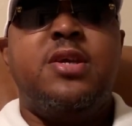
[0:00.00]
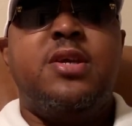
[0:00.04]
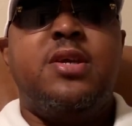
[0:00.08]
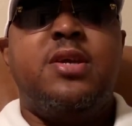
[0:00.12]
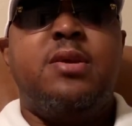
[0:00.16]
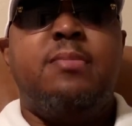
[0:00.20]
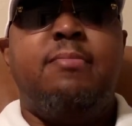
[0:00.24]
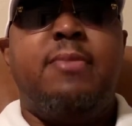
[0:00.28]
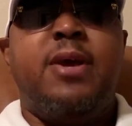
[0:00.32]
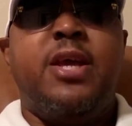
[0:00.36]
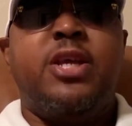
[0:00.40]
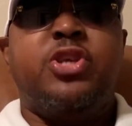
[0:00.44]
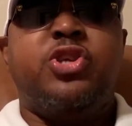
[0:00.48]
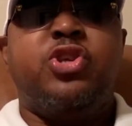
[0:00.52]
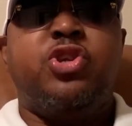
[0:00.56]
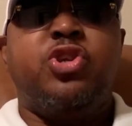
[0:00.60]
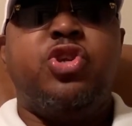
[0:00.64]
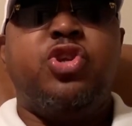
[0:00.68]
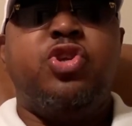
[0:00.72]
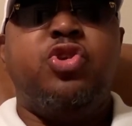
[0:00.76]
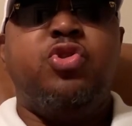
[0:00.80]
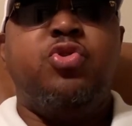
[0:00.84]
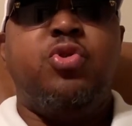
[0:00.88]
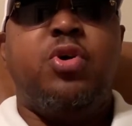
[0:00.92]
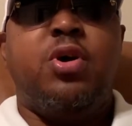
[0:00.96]
Make sure
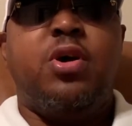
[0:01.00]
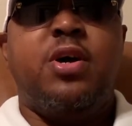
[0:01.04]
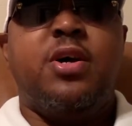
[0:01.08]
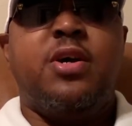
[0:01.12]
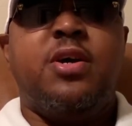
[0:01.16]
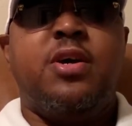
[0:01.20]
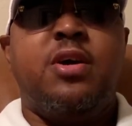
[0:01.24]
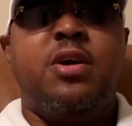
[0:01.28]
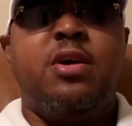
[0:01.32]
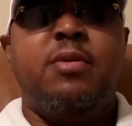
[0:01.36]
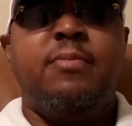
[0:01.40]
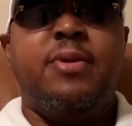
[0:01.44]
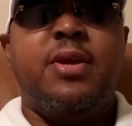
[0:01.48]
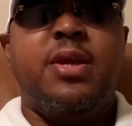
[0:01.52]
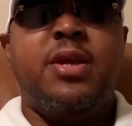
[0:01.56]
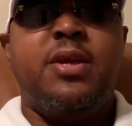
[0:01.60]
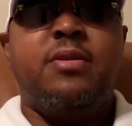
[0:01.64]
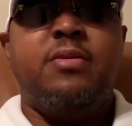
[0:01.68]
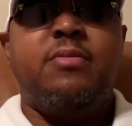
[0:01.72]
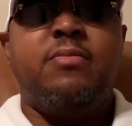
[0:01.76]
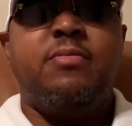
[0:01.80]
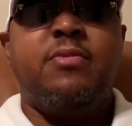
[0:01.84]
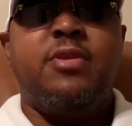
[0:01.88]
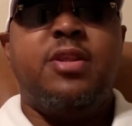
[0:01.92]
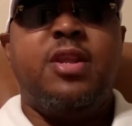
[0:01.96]
you comment.
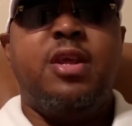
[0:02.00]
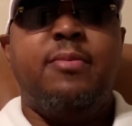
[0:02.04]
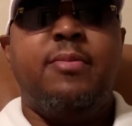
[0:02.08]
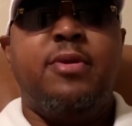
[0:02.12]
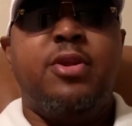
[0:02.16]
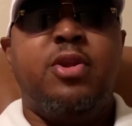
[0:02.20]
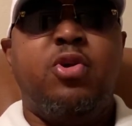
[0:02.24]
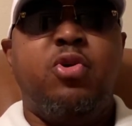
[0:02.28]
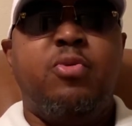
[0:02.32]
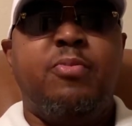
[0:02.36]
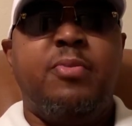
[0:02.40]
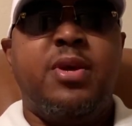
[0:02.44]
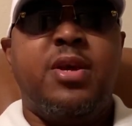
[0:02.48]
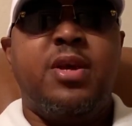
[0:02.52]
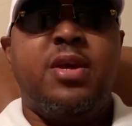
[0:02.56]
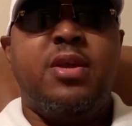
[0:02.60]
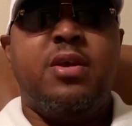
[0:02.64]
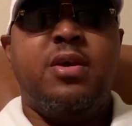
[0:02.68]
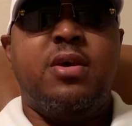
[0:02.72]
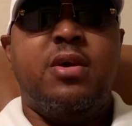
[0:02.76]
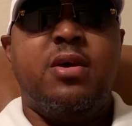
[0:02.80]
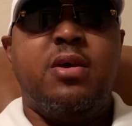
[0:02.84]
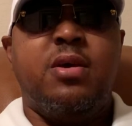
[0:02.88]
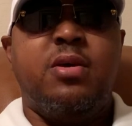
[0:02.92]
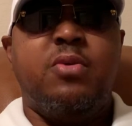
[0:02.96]
Let me know, man,
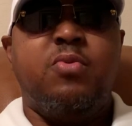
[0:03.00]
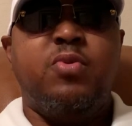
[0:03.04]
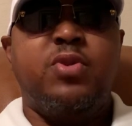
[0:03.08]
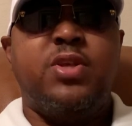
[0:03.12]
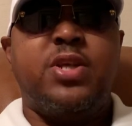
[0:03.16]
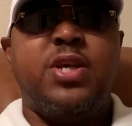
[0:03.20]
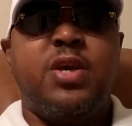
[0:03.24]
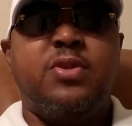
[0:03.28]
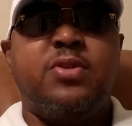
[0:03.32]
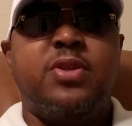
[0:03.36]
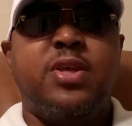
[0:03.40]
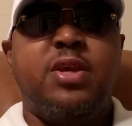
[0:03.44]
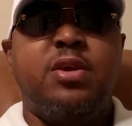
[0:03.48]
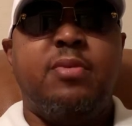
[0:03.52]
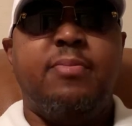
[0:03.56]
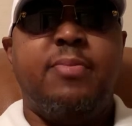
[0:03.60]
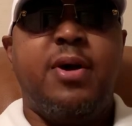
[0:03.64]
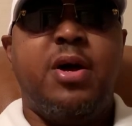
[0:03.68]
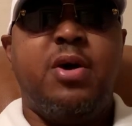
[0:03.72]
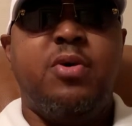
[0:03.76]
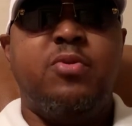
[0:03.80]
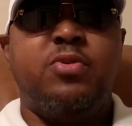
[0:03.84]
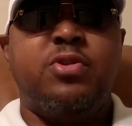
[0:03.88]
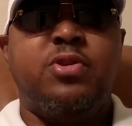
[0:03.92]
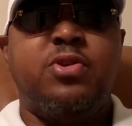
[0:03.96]
what y'all think
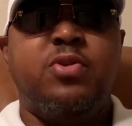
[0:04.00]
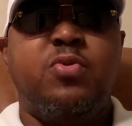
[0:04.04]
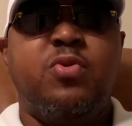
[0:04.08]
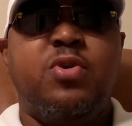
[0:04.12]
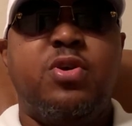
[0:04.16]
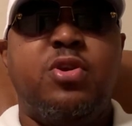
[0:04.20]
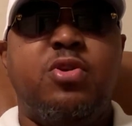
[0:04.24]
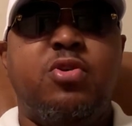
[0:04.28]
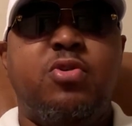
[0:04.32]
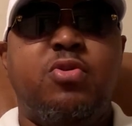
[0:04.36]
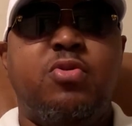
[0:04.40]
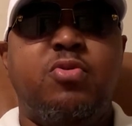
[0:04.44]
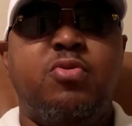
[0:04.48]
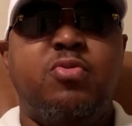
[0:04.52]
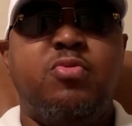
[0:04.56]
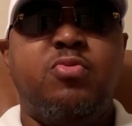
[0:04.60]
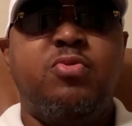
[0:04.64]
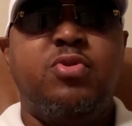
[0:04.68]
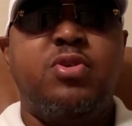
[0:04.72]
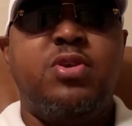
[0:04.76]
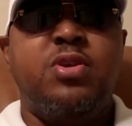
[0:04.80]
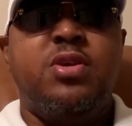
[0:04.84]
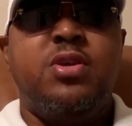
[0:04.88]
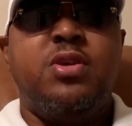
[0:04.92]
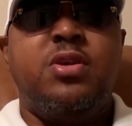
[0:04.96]
about what's going on.
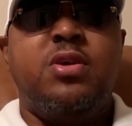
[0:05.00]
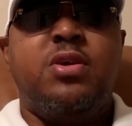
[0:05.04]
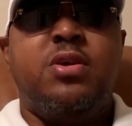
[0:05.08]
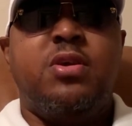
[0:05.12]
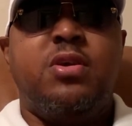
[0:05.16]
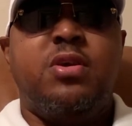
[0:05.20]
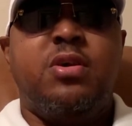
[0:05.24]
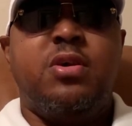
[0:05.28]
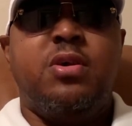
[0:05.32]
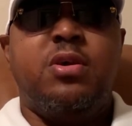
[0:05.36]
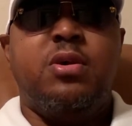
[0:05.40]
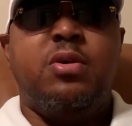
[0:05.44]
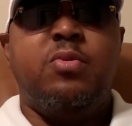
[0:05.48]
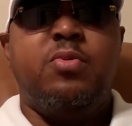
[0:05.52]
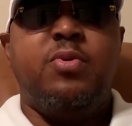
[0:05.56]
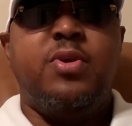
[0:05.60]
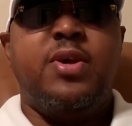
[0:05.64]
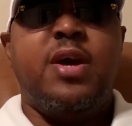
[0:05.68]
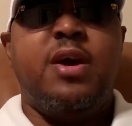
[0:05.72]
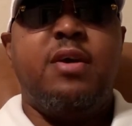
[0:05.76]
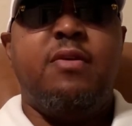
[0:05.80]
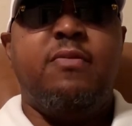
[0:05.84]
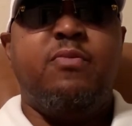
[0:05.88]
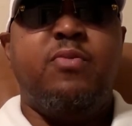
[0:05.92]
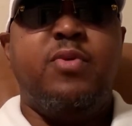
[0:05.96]
We
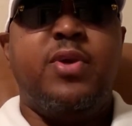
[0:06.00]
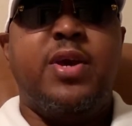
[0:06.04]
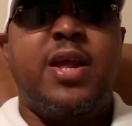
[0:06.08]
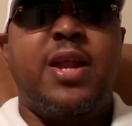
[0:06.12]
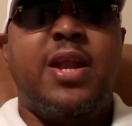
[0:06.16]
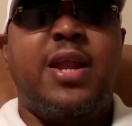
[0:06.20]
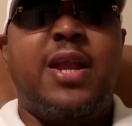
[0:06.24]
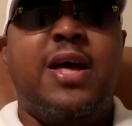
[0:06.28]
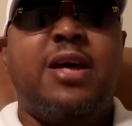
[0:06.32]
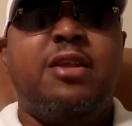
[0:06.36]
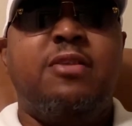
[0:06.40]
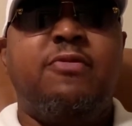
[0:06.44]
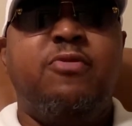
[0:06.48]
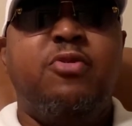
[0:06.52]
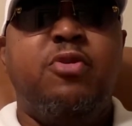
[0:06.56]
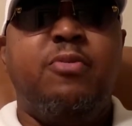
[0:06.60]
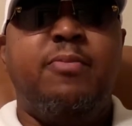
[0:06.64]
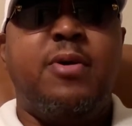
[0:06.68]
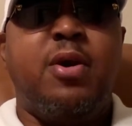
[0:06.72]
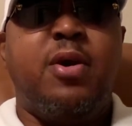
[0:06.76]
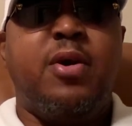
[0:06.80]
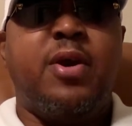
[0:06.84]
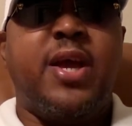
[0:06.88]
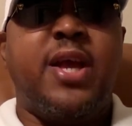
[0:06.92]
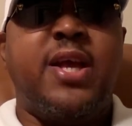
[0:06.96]
got a lot of
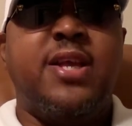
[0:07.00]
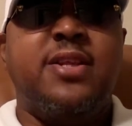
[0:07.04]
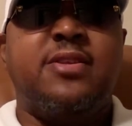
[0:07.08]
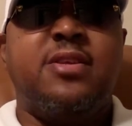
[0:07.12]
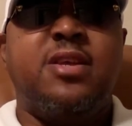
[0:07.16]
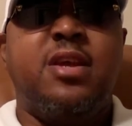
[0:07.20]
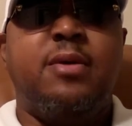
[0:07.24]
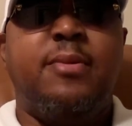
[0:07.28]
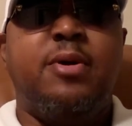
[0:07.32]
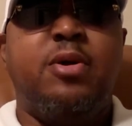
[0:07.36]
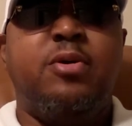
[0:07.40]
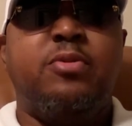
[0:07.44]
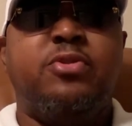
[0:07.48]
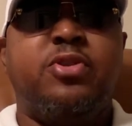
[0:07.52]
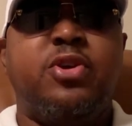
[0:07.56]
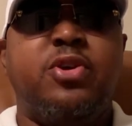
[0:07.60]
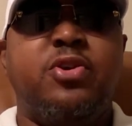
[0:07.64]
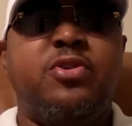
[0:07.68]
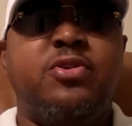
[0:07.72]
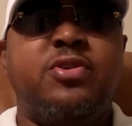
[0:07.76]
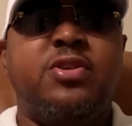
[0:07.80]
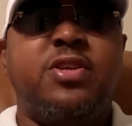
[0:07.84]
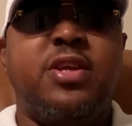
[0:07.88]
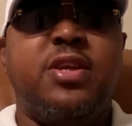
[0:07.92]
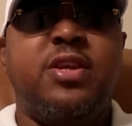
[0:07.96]
football games come on
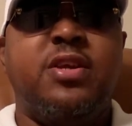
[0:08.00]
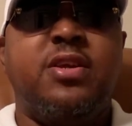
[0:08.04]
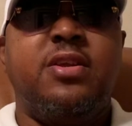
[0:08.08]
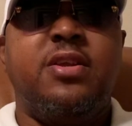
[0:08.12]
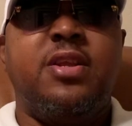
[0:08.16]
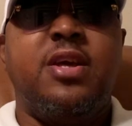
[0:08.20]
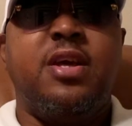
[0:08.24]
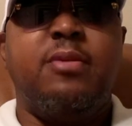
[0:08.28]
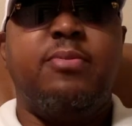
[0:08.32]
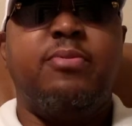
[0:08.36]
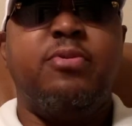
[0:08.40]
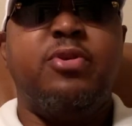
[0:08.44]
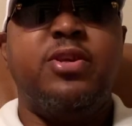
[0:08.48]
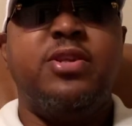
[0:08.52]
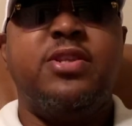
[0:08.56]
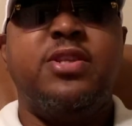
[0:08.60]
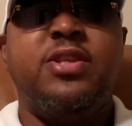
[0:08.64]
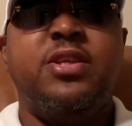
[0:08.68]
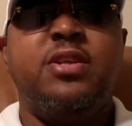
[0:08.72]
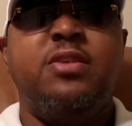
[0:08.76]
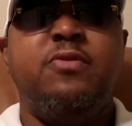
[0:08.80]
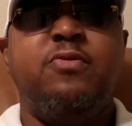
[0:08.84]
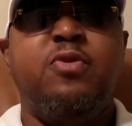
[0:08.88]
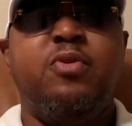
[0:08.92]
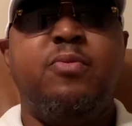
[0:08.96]
Thursday. A lot of
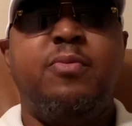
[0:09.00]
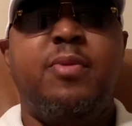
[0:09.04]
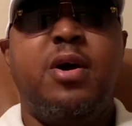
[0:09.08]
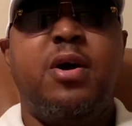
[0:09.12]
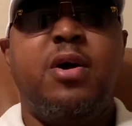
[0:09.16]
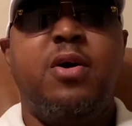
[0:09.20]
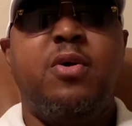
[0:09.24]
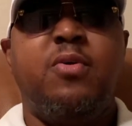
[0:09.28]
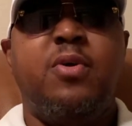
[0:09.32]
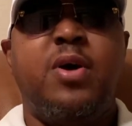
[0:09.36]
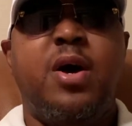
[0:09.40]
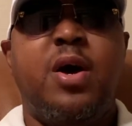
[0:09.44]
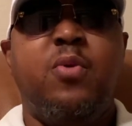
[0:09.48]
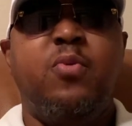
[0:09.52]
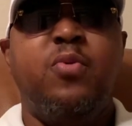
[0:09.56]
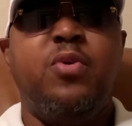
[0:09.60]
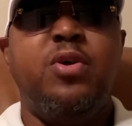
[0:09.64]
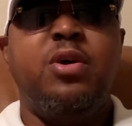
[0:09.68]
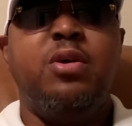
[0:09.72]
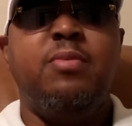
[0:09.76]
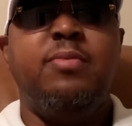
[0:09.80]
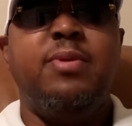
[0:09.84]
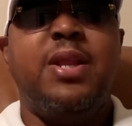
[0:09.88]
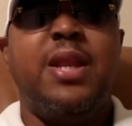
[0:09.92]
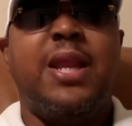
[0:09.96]
preseason football. I
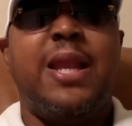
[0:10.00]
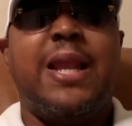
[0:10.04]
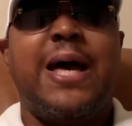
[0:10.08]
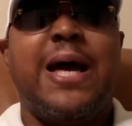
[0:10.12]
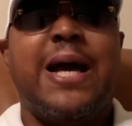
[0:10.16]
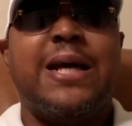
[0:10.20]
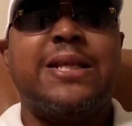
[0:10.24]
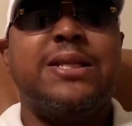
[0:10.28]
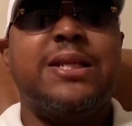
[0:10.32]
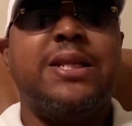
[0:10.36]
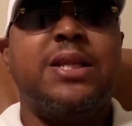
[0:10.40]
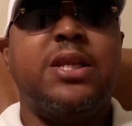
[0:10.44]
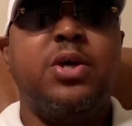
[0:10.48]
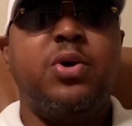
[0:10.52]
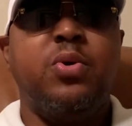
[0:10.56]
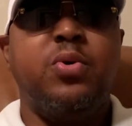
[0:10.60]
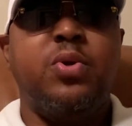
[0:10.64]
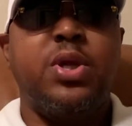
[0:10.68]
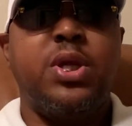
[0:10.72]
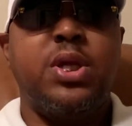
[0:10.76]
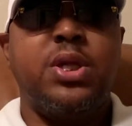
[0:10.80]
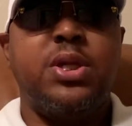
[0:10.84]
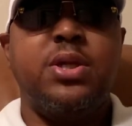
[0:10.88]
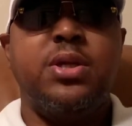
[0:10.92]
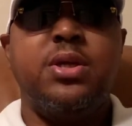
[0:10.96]
will be locked and
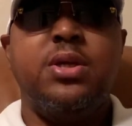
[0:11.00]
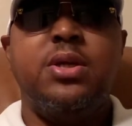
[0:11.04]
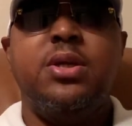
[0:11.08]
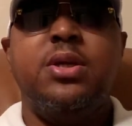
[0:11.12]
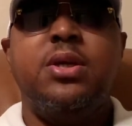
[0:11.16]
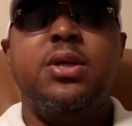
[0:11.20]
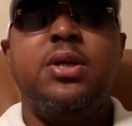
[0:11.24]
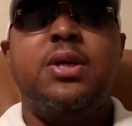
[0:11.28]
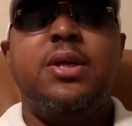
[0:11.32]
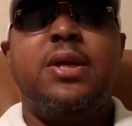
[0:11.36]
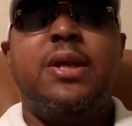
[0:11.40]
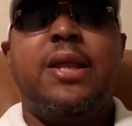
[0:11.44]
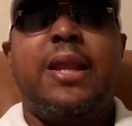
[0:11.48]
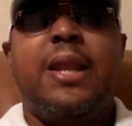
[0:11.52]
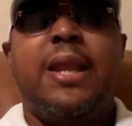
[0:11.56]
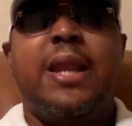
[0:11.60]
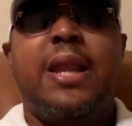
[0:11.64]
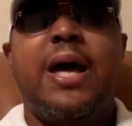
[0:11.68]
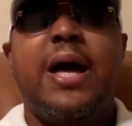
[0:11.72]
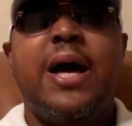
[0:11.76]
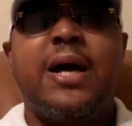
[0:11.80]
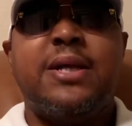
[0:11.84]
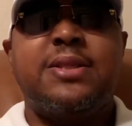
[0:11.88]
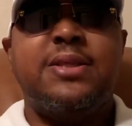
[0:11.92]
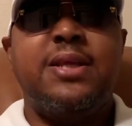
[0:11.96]
loaded.
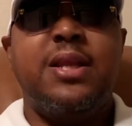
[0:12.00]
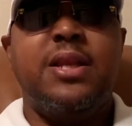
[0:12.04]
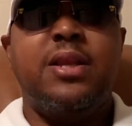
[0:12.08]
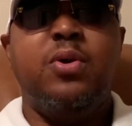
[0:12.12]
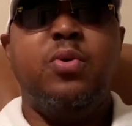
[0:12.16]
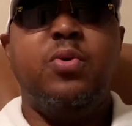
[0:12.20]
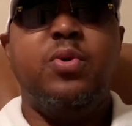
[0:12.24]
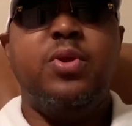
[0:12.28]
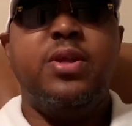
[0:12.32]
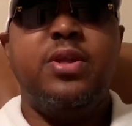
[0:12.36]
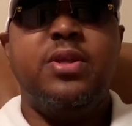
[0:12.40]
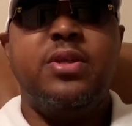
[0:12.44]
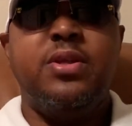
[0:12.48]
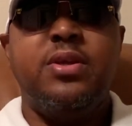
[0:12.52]
Locked and loaded.